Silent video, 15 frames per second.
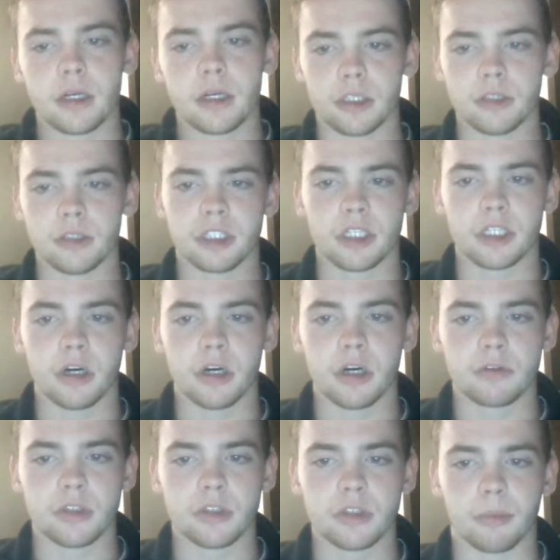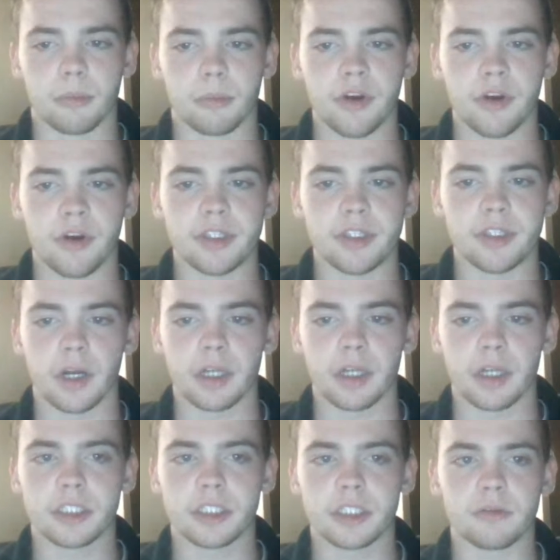So just to go over a brief
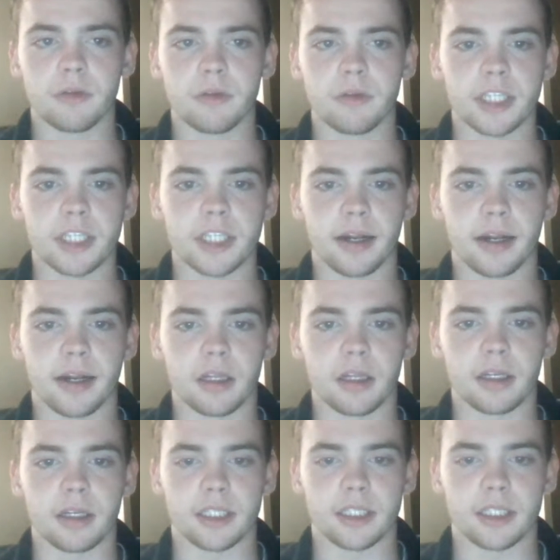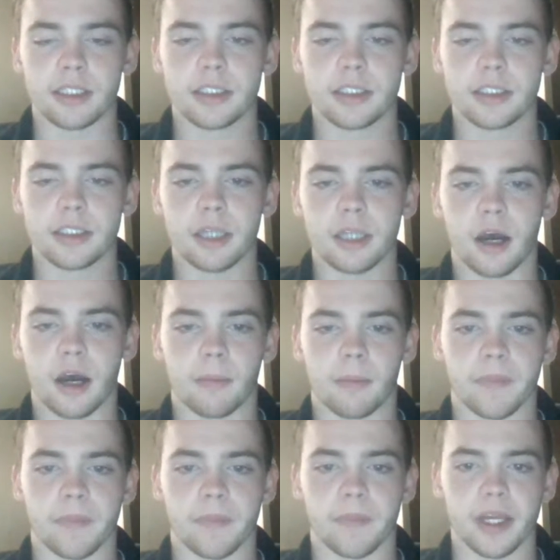introduction of what data analytics is,
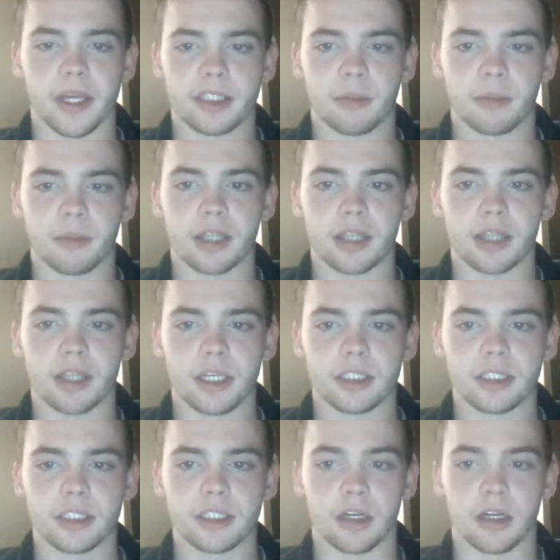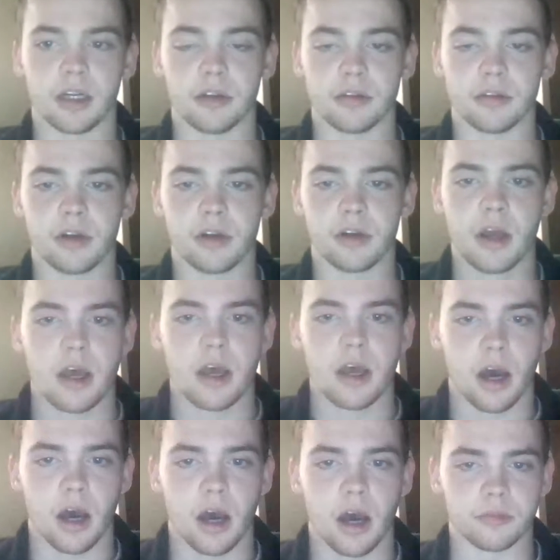it is the process of
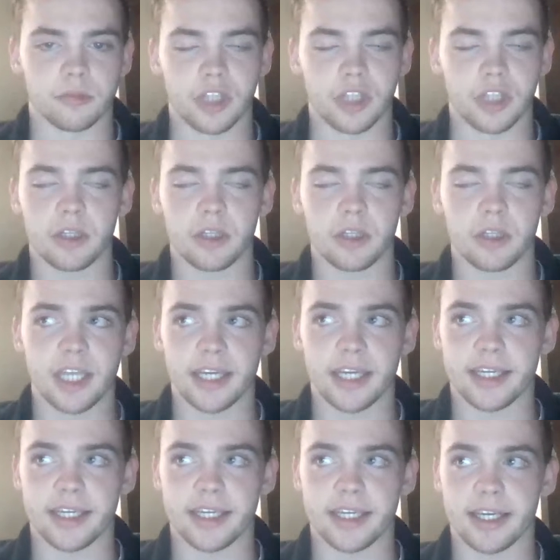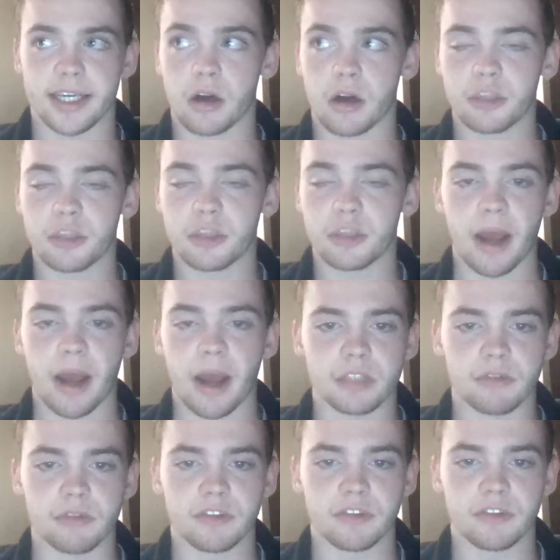generally taking large
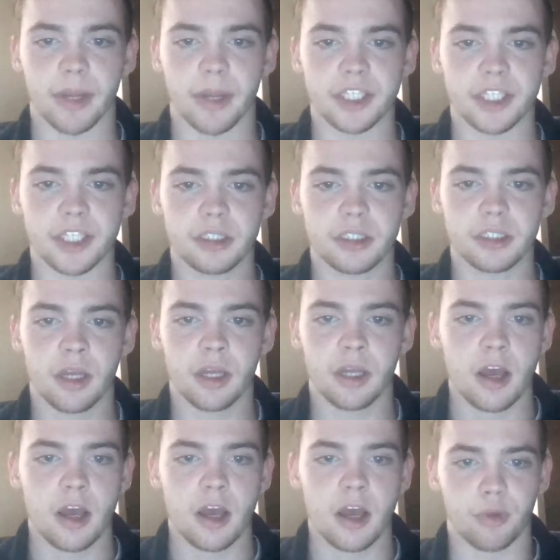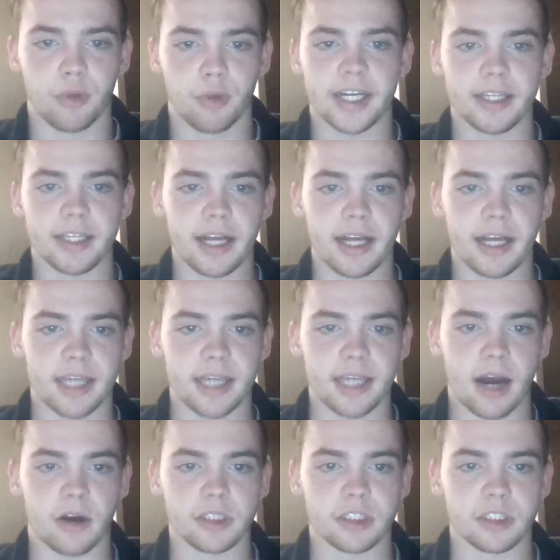amounts of information, breaking that
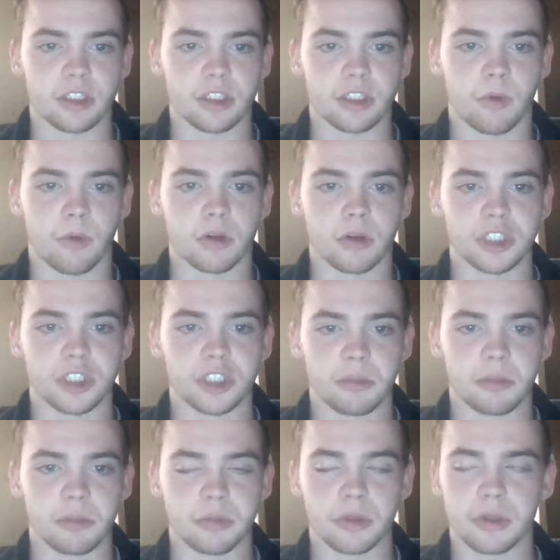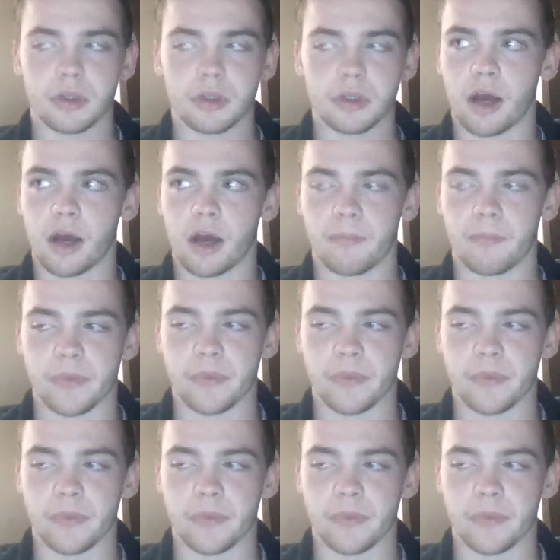down into more simple